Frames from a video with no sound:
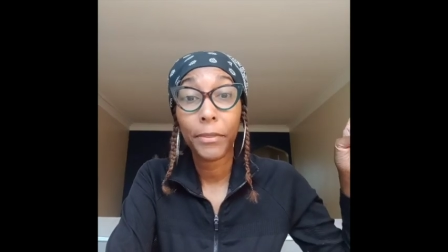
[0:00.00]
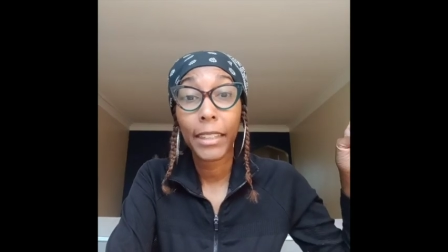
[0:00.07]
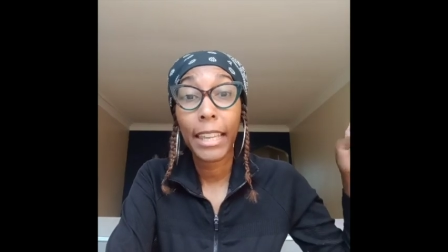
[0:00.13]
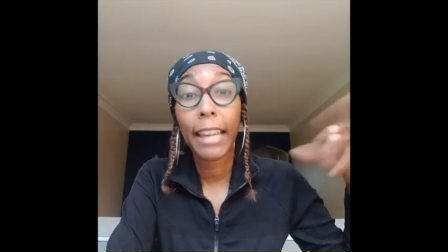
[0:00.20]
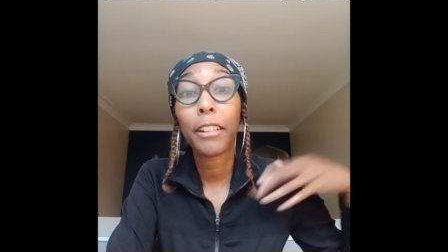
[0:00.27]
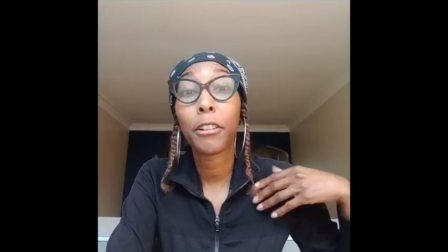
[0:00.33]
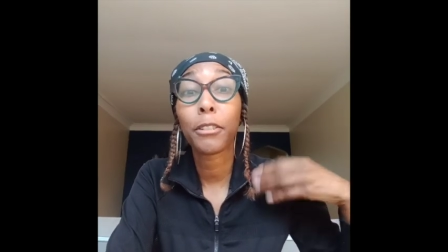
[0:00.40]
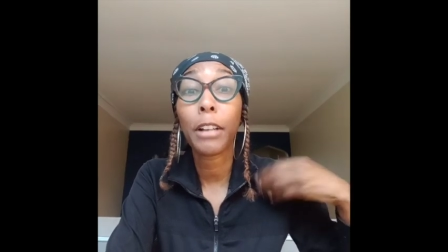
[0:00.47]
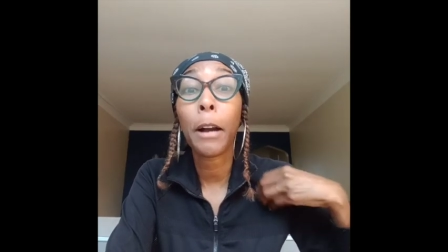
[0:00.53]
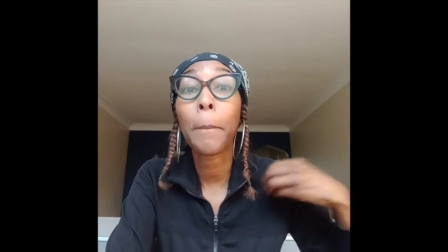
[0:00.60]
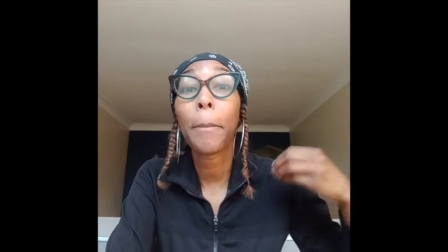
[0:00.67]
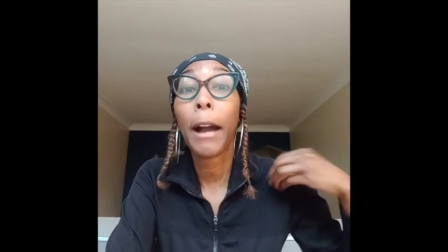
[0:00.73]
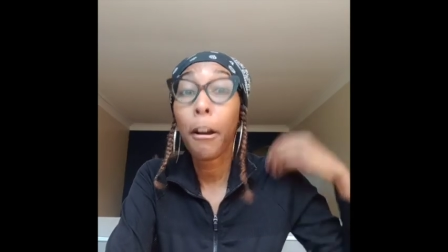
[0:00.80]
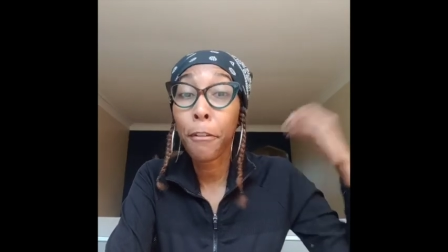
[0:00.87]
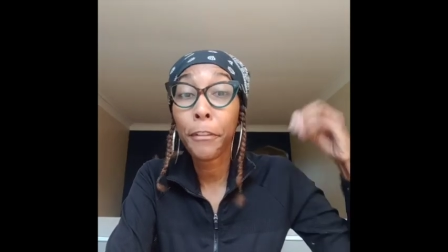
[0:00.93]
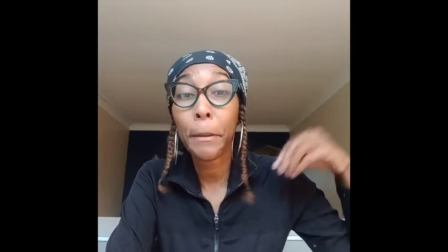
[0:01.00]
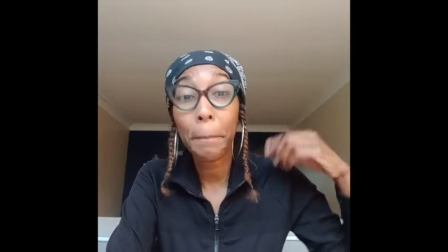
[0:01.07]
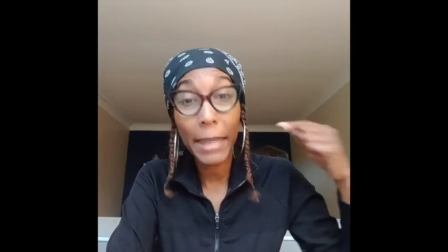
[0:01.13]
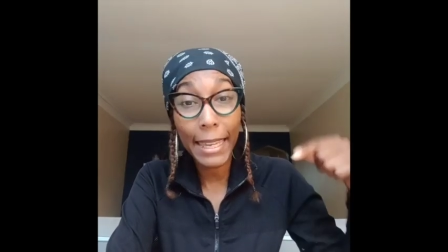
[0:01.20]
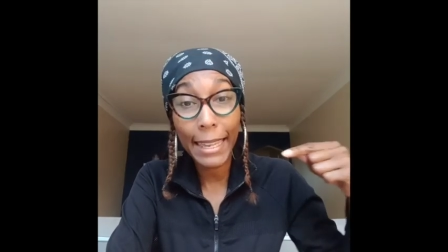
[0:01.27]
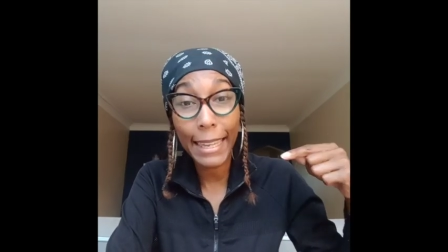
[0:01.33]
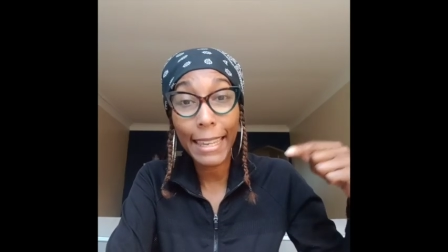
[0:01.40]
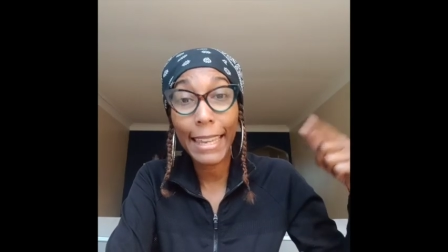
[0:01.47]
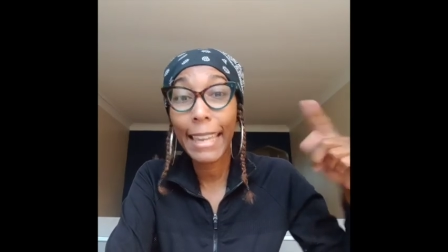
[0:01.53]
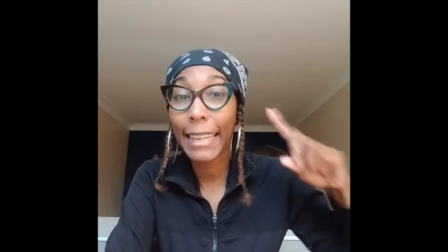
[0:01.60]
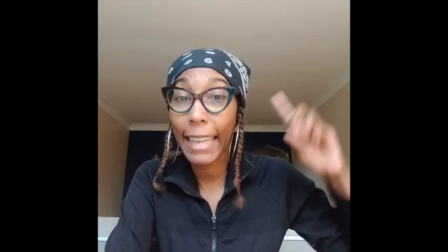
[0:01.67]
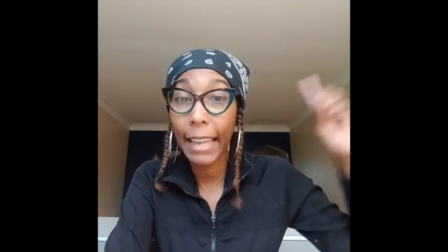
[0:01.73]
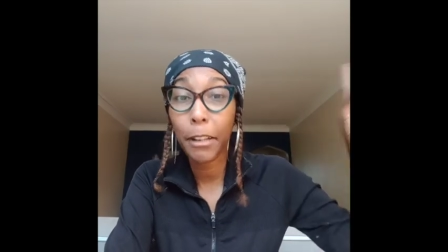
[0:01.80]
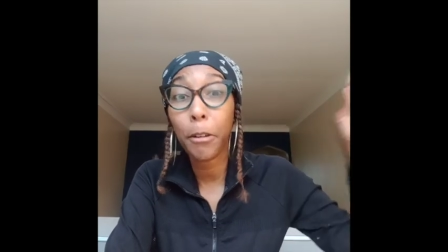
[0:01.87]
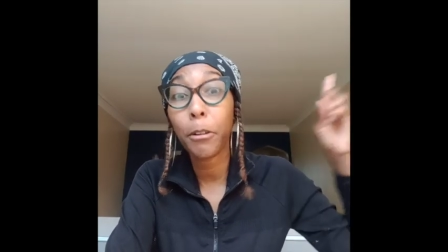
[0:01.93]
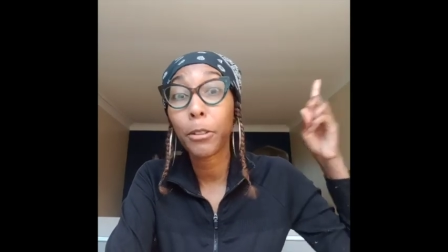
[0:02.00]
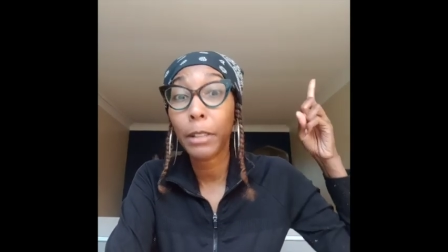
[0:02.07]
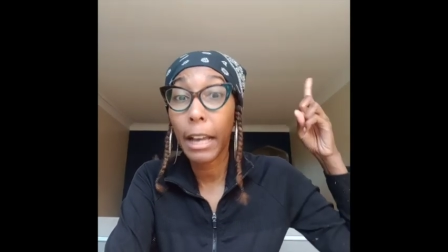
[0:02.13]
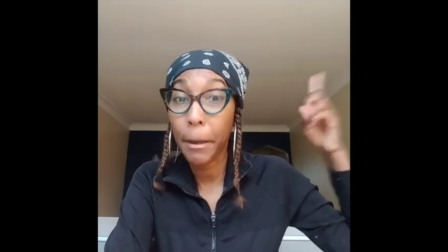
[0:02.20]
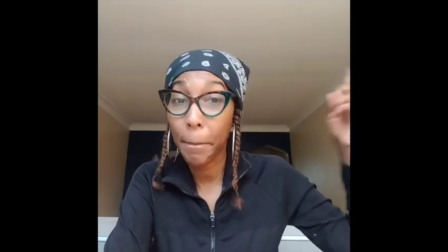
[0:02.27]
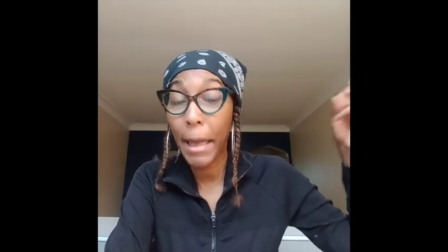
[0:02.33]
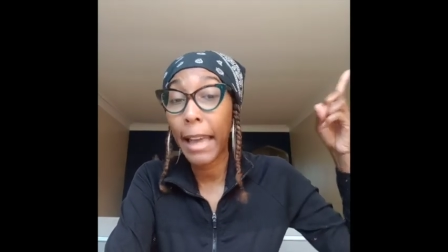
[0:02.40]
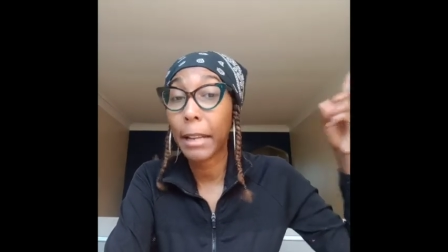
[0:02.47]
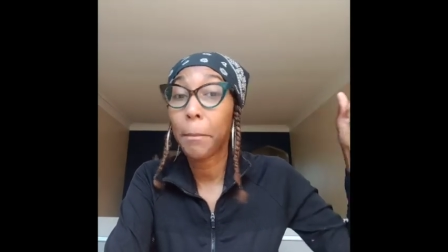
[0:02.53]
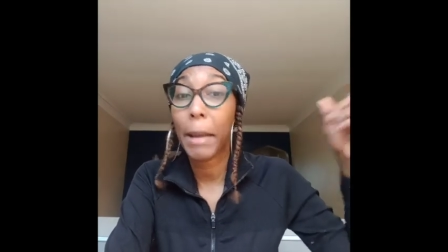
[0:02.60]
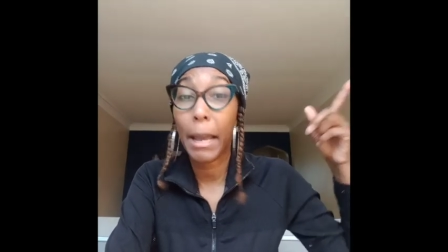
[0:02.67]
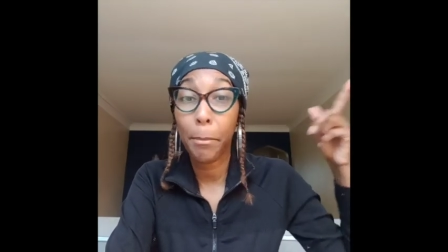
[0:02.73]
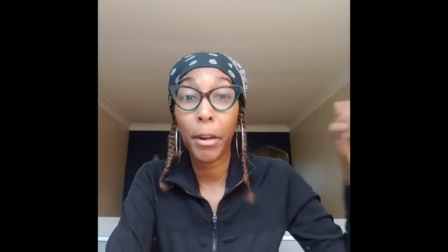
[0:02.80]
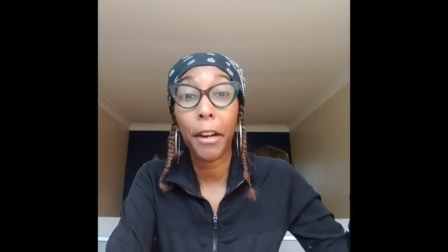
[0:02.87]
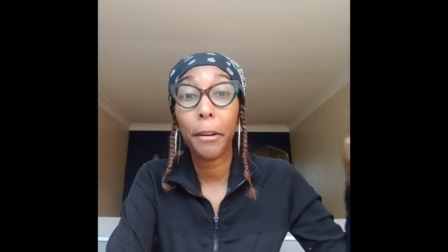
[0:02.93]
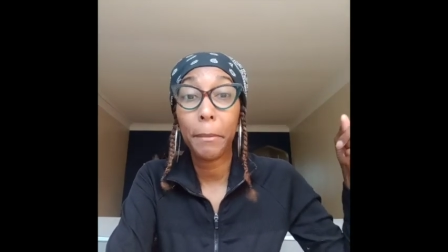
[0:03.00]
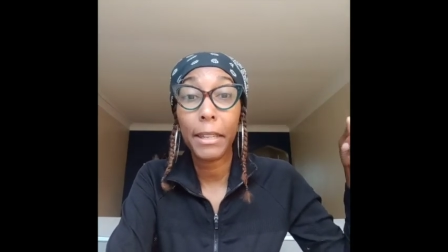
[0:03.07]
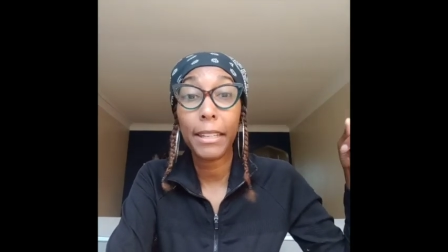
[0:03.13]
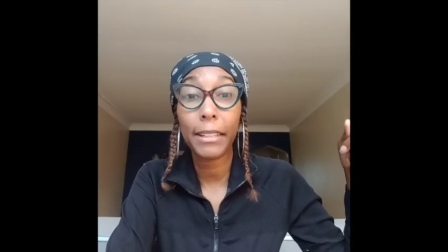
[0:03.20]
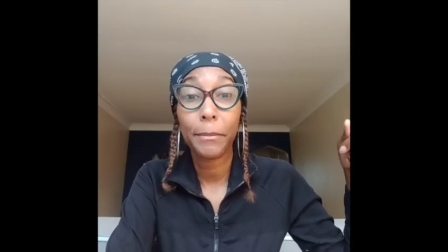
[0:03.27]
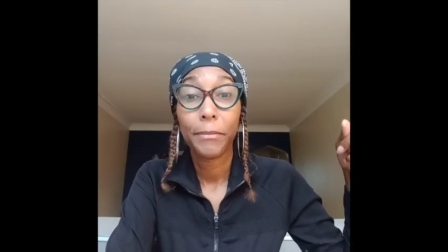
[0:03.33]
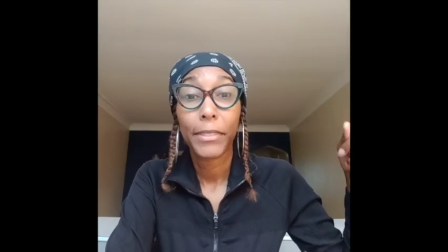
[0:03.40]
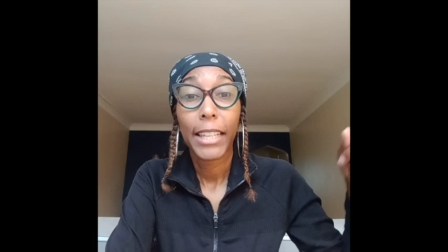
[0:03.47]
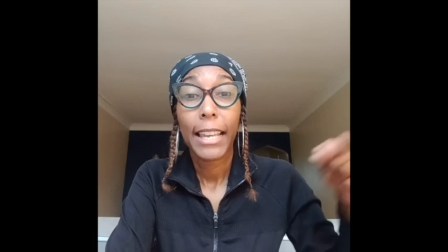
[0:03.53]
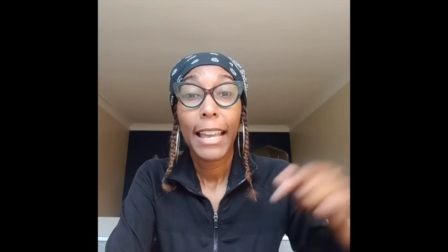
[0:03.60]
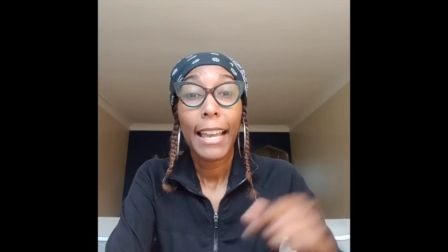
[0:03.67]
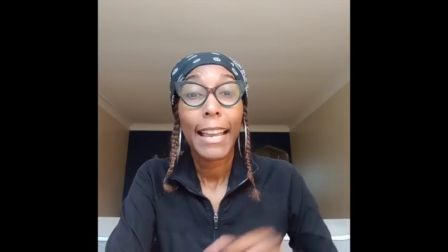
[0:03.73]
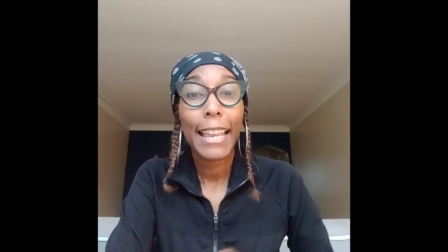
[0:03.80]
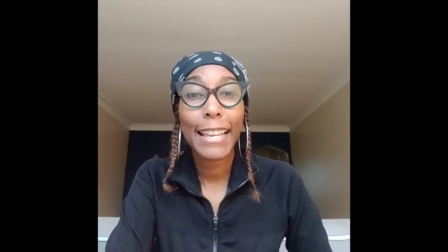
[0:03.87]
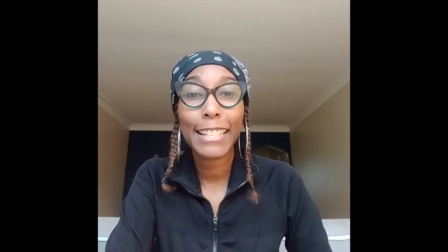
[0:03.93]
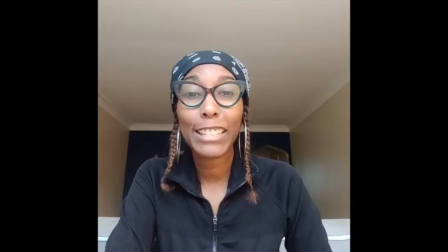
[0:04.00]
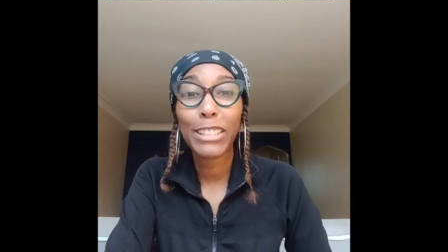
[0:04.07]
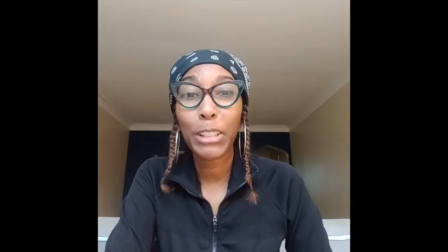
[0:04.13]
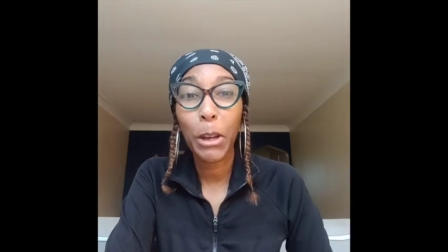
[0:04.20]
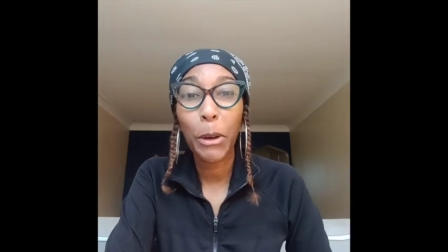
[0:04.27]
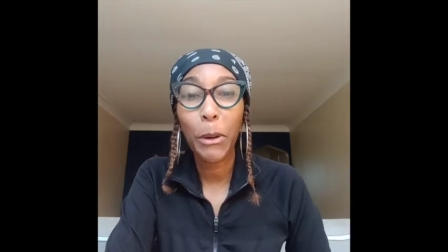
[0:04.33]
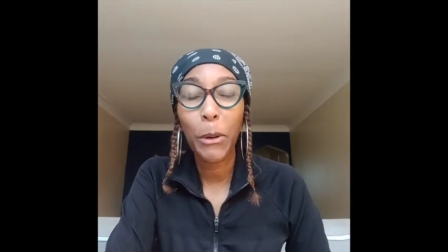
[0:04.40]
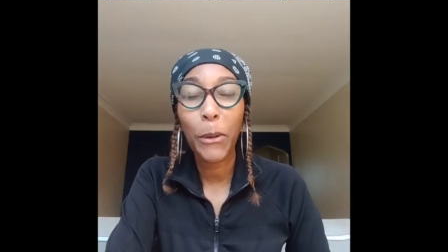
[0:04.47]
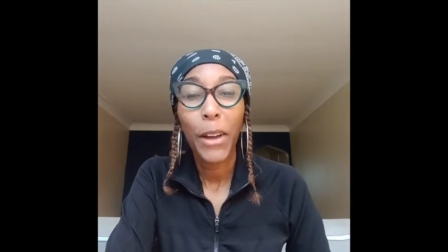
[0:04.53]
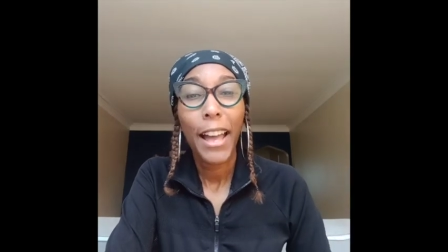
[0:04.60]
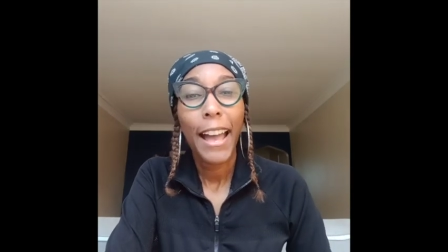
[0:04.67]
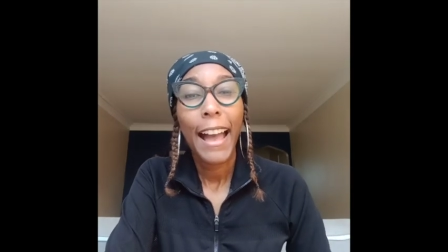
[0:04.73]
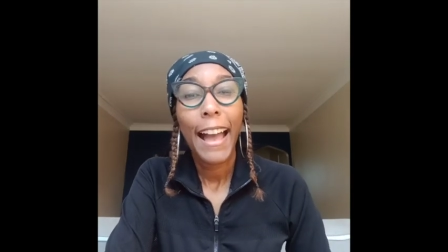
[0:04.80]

Get on up off of me and get on up out of my apartment. And so